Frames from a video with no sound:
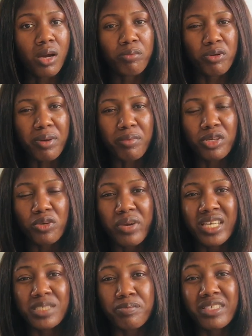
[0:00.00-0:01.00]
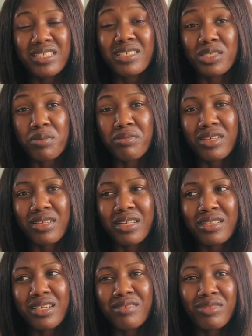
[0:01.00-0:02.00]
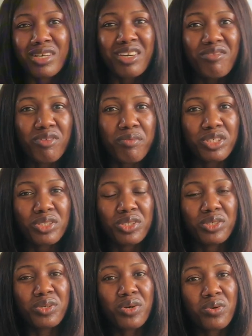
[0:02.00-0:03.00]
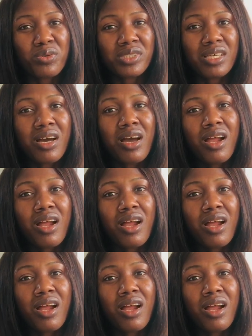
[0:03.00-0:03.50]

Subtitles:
Probably you were expecting something, and then the information you got,